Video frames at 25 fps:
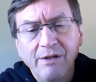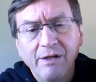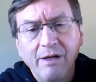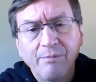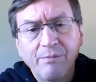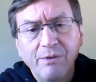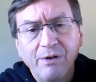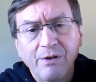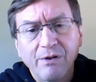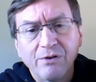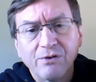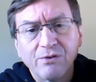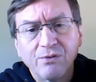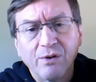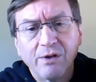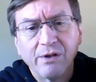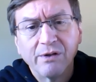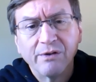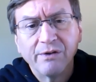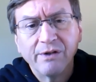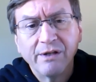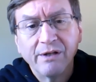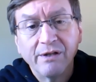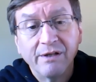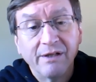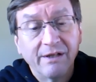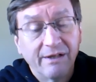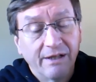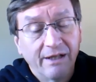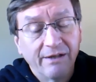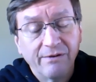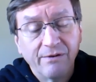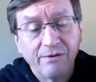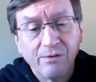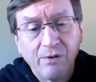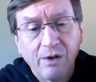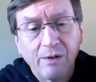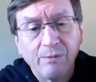up here shortly
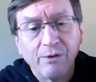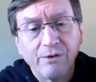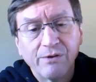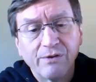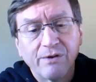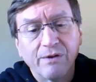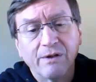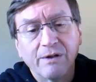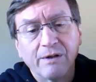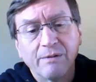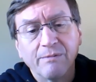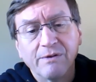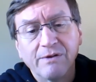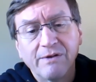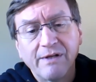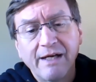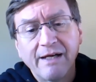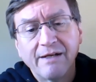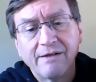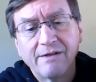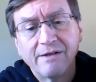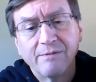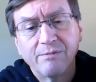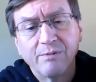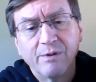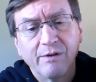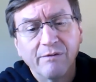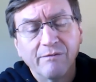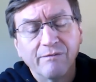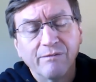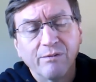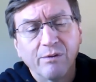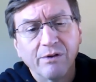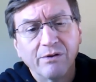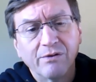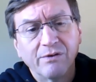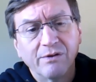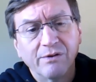under normal circumstances, but
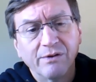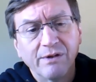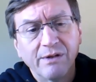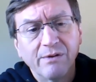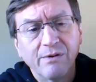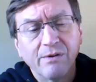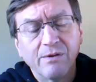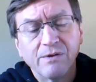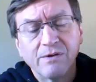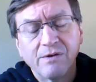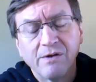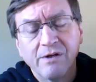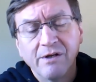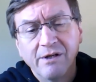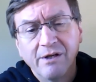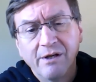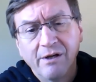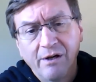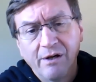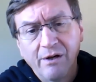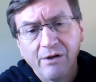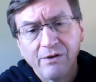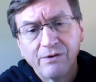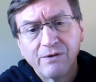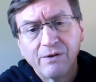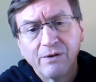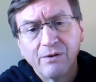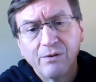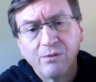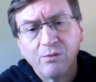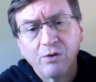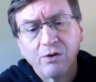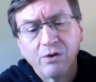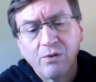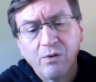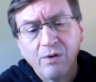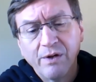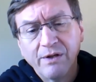unfortunately those also
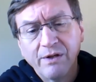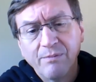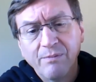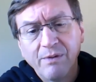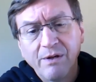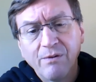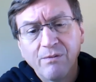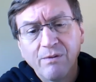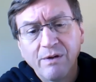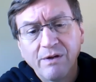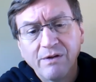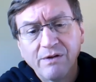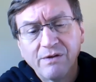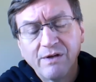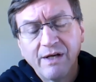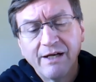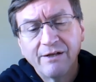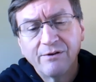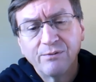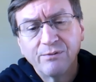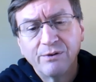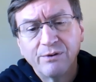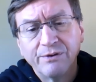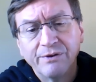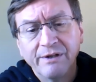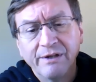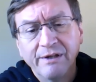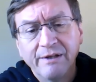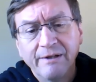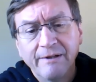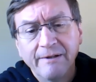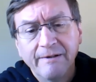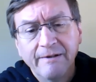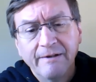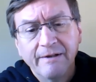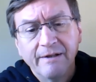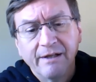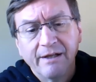were going to be rescheduled.
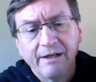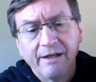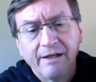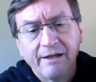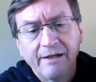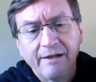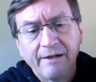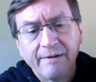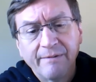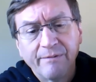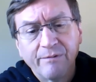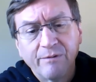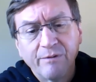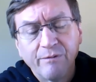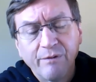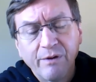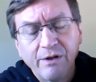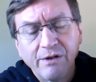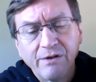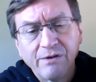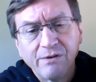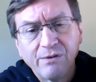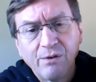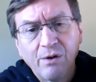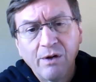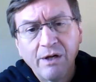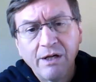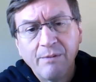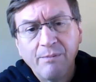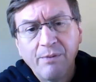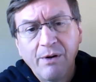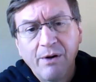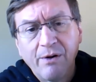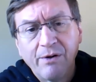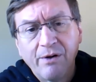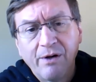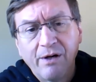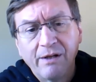We're very sorry
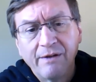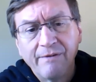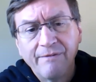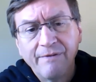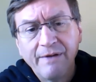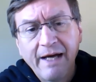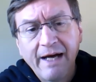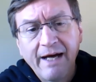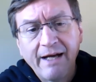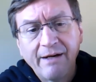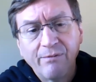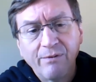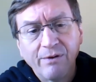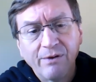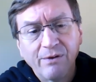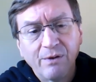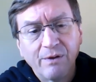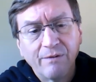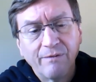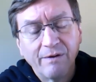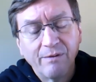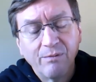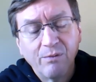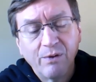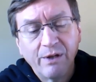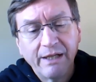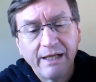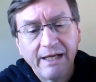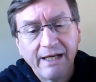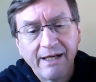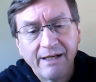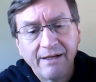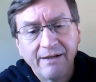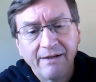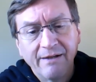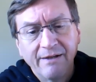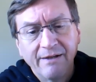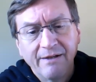about all of that. You know, everyone
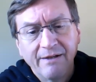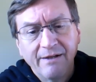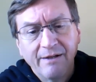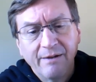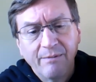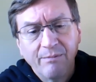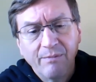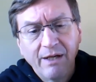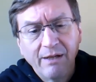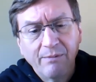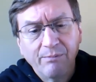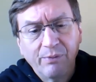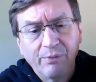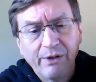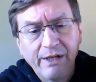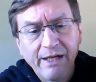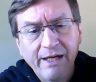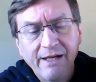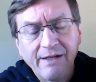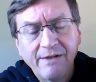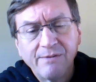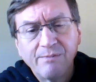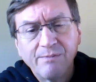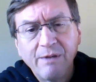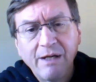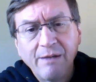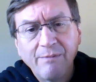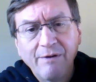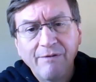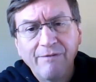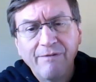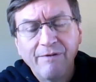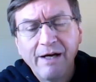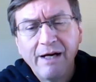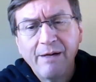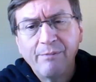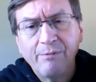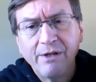had made plans, maybe
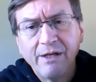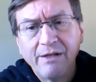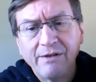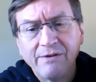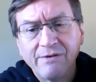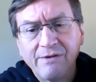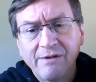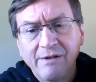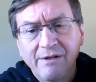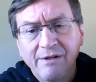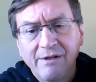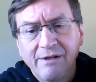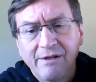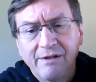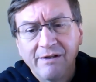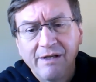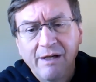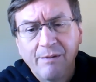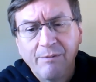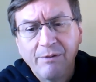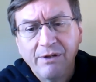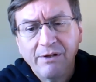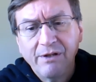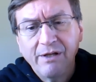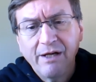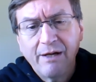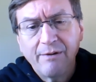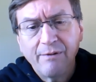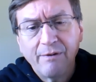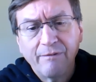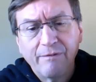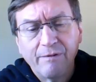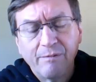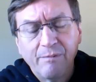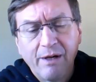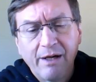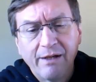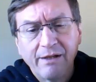families coming together
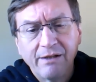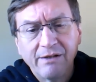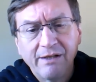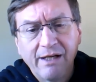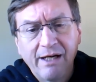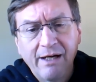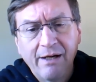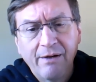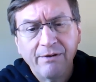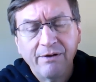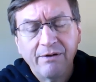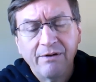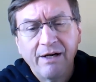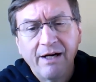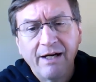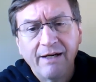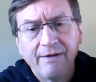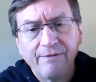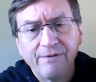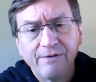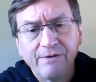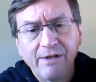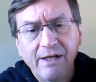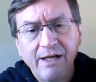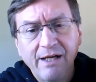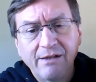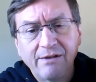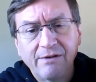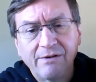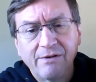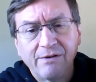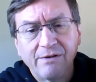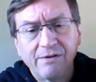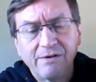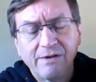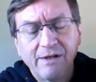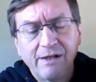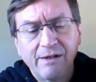from out of town or out of state
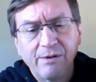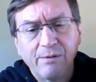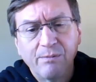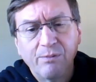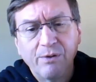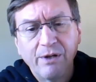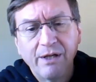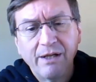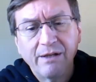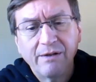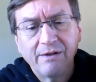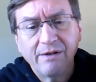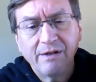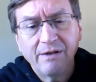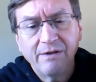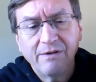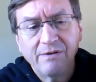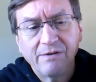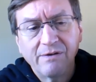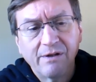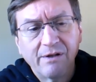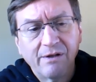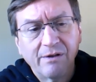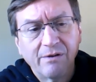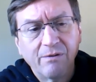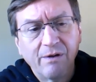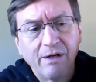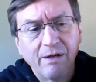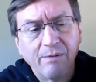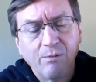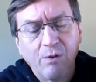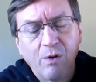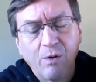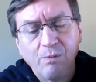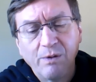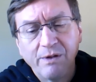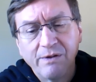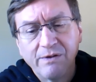to celebrate these great
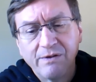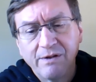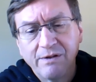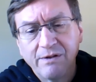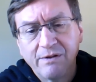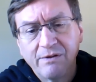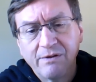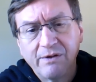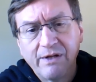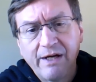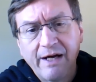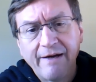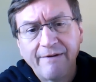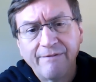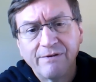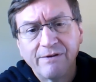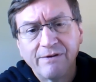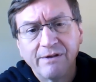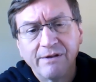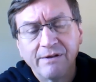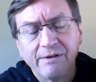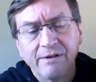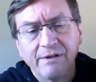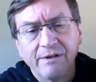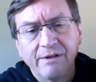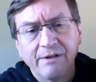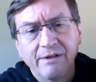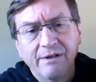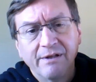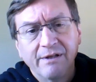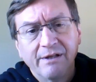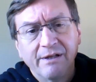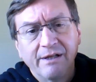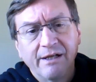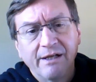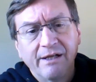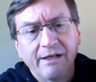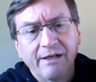moments in your lives. And
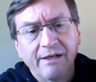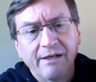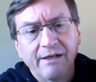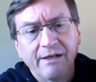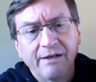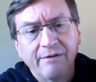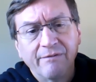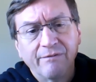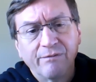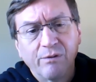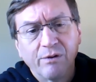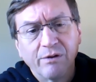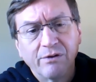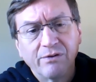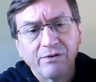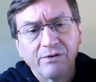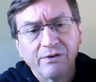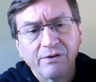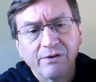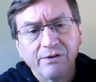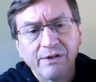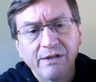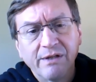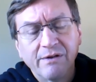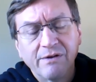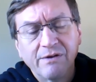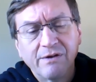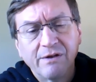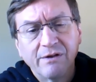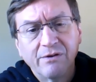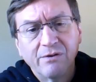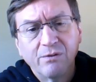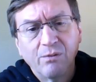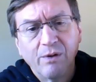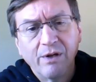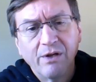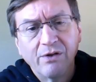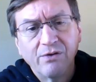unfortunately, the
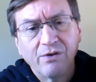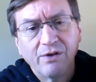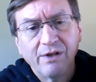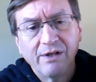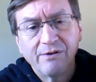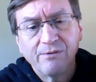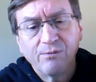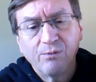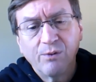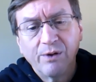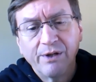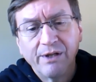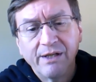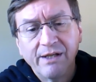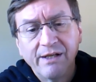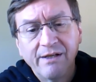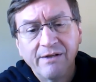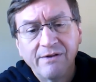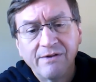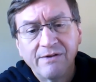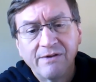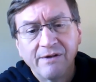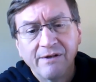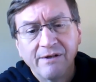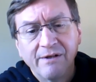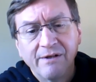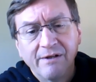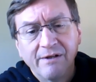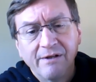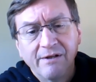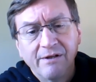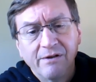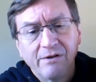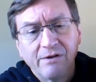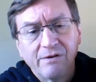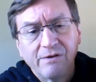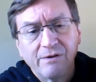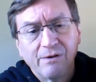situation is what it is.
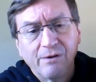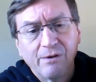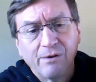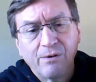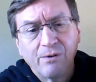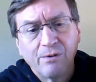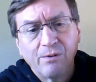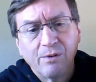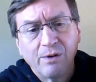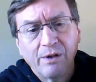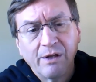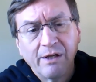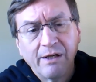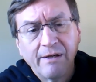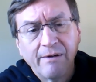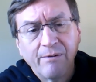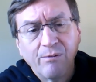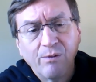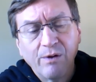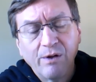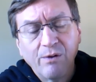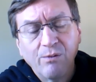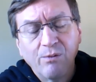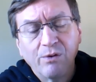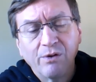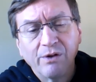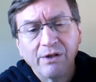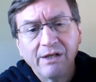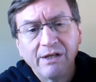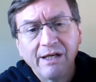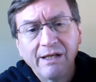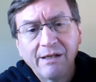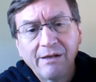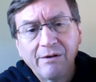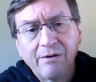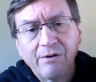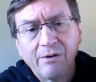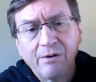So we will
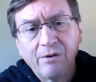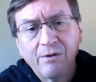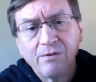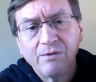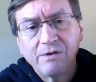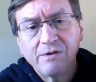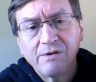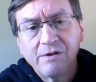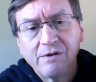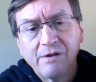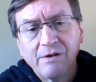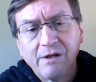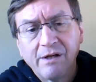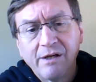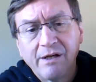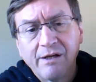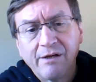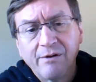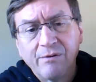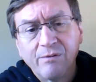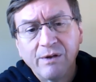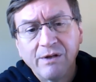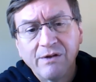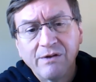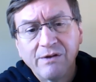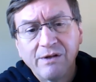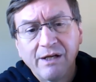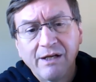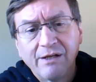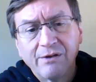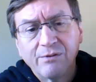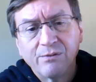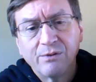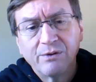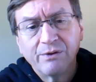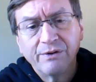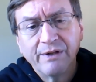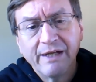get those
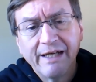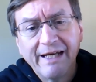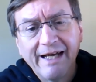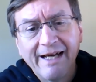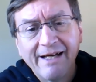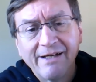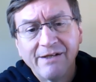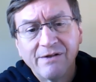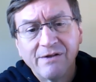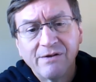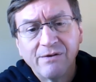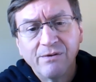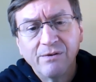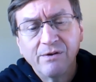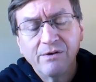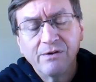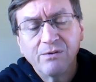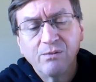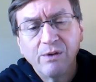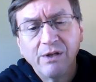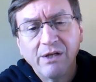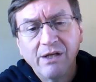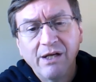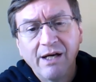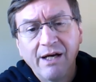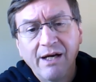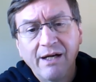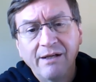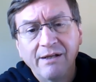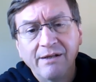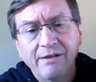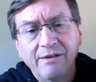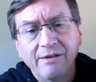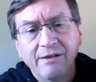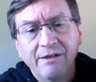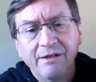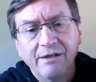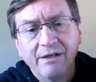rescheduled as soon as we can
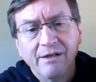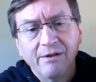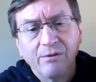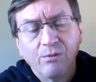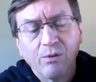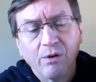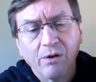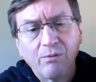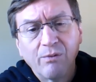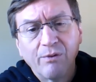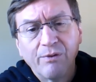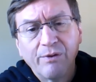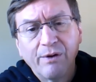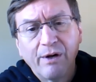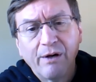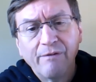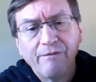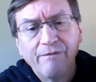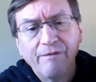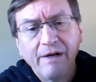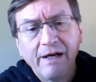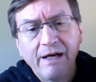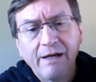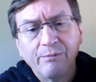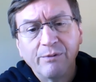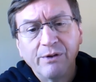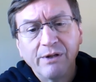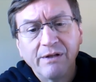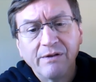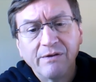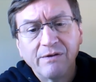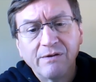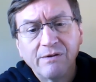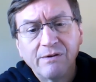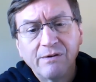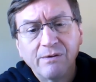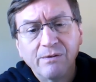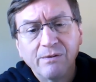and work with our
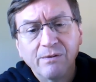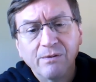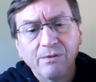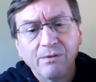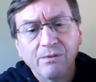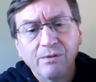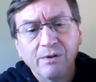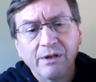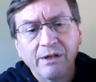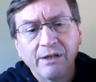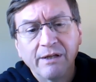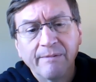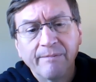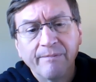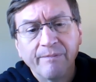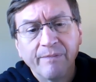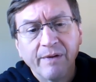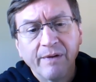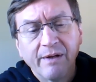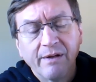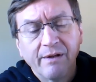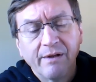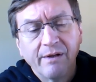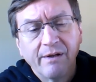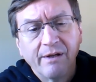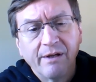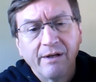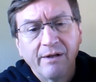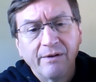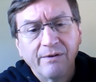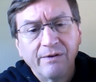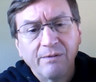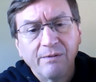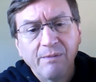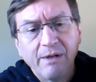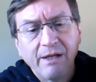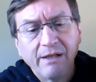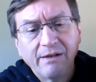families to
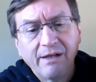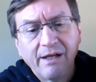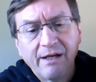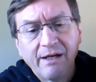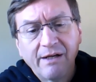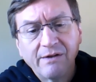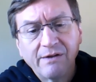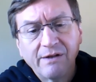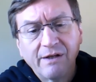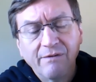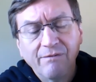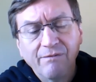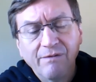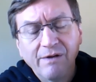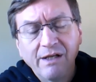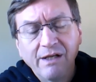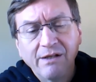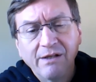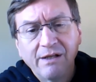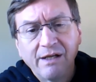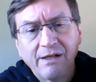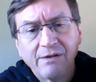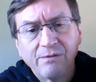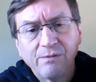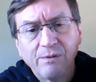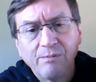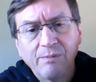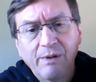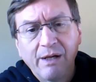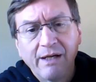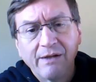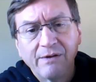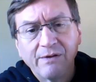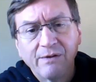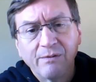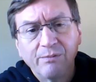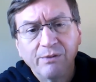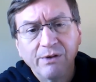make that as convenient as we
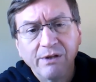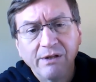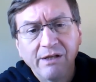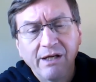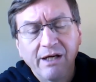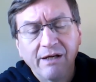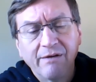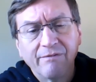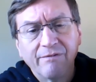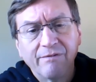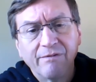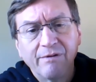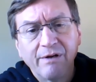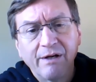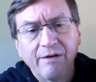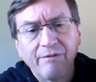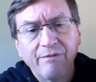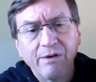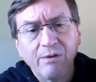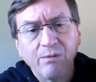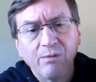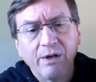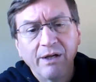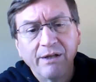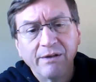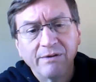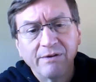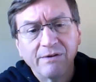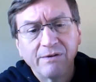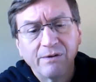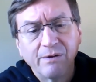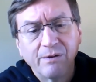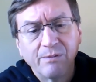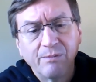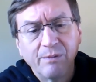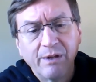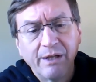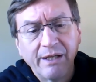possibly can for everyone.
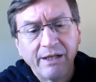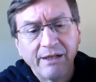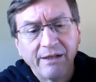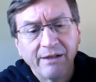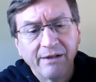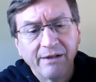So my